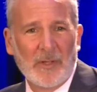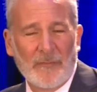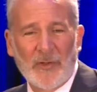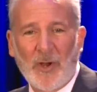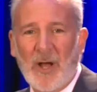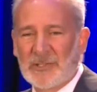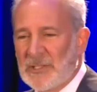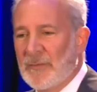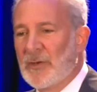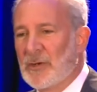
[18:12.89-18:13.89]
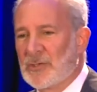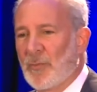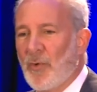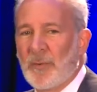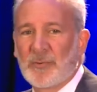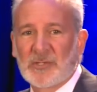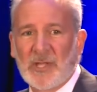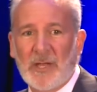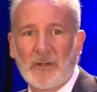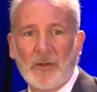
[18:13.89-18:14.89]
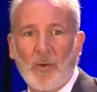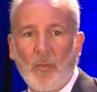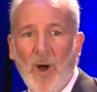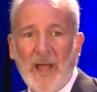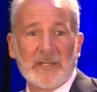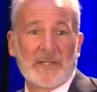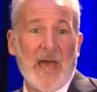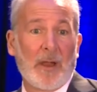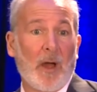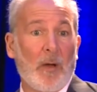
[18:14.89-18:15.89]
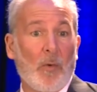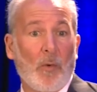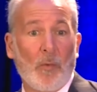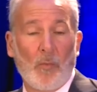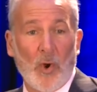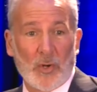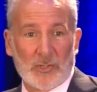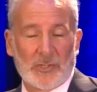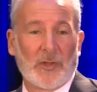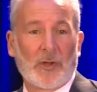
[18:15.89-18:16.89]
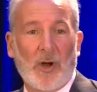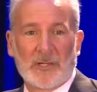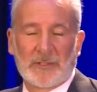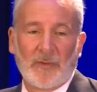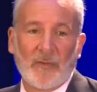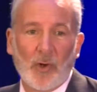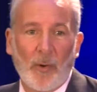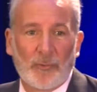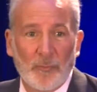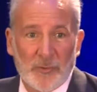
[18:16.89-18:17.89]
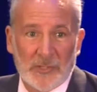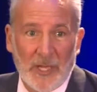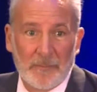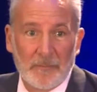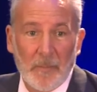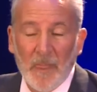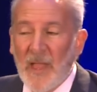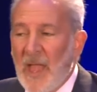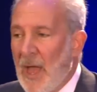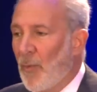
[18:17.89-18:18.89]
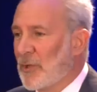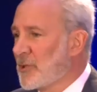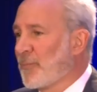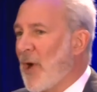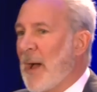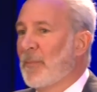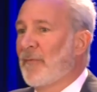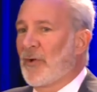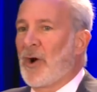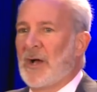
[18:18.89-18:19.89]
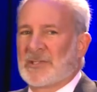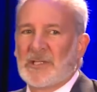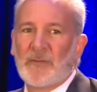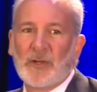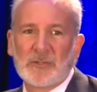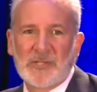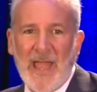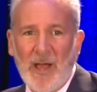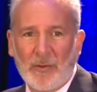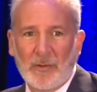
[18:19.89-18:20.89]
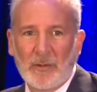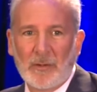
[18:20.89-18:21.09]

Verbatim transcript: If the cost of living goes up 1%, why is that worse than the cost of living go up 2%? And what's the problem if the cost of living goes down?